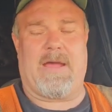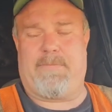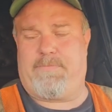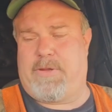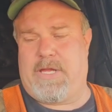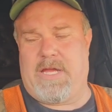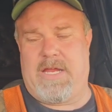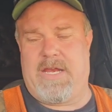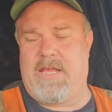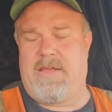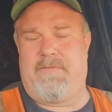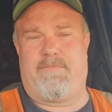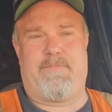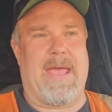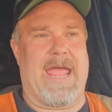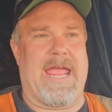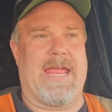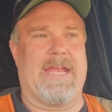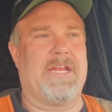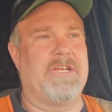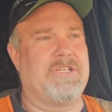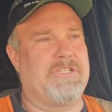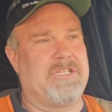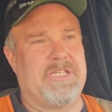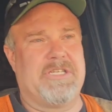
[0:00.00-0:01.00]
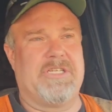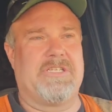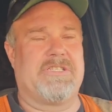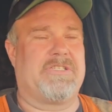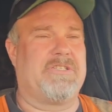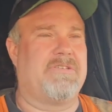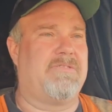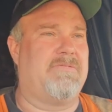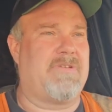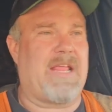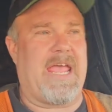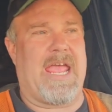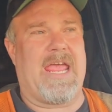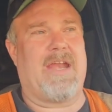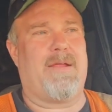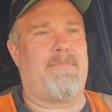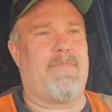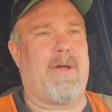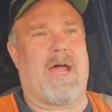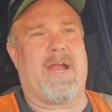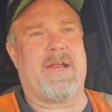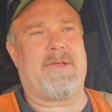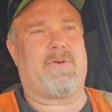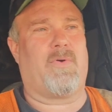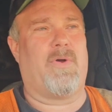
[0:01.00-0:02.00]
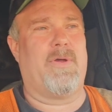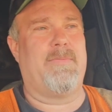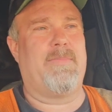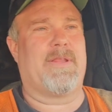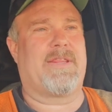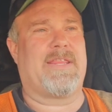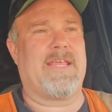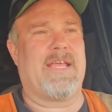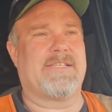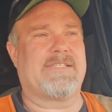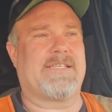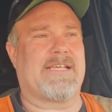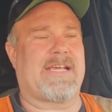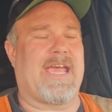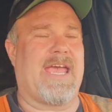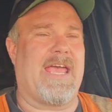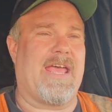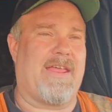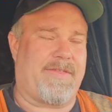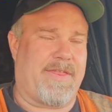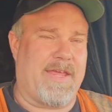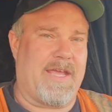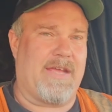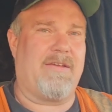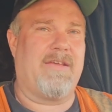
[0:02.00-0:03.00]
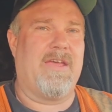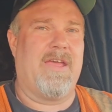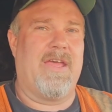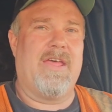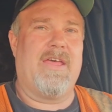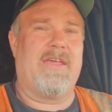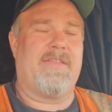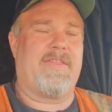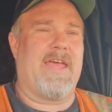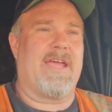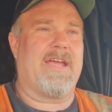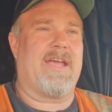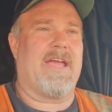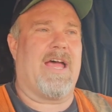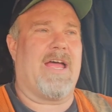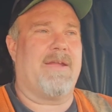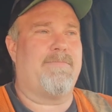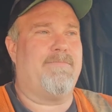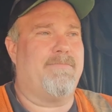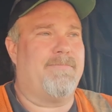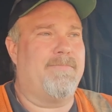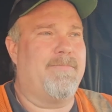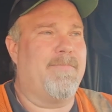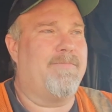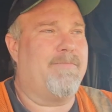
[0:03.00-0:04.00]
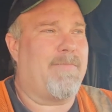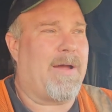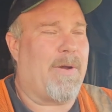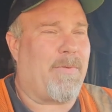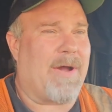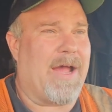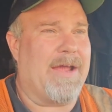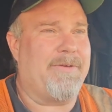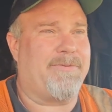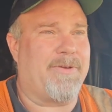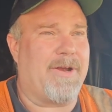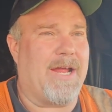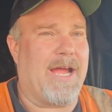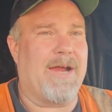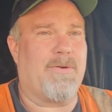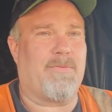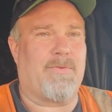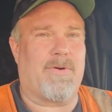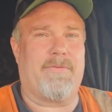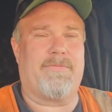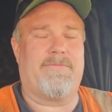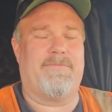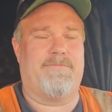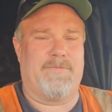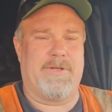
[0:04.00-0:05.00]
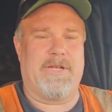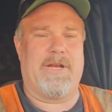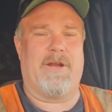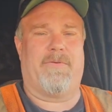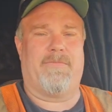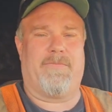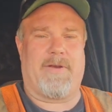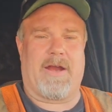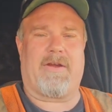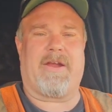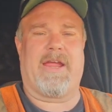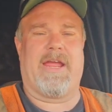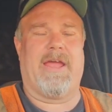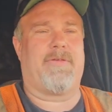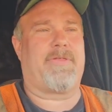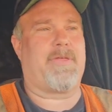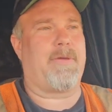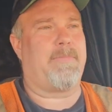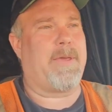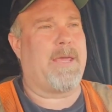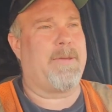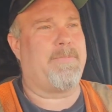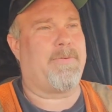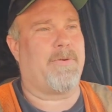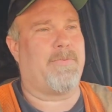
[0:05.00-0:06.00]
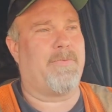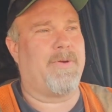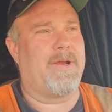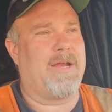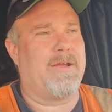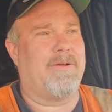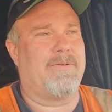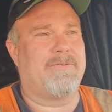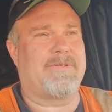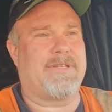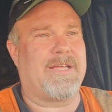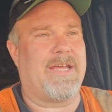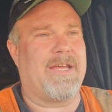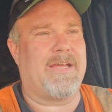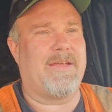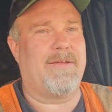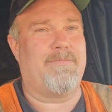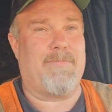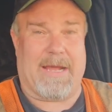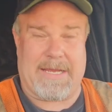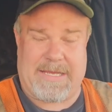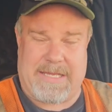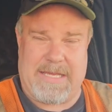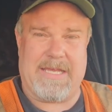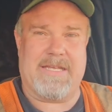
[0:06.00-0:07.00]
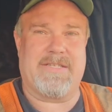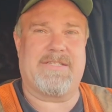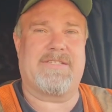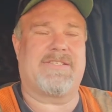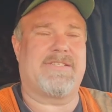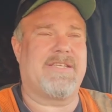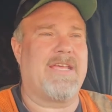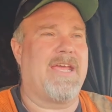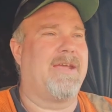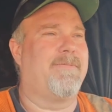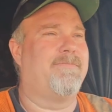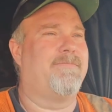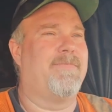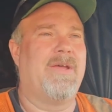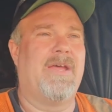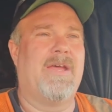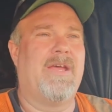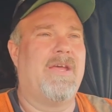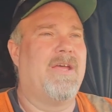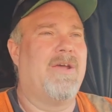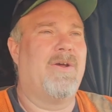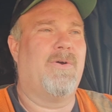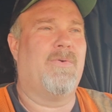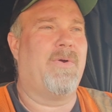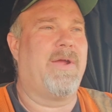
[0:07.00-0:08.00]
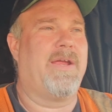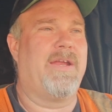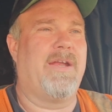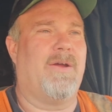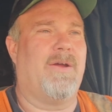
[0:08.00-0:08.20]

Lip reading: got plenty of bandages and antibiotic ointment, things like that. Thank God my wife and I were, very healthy people. We don't, my kids say, we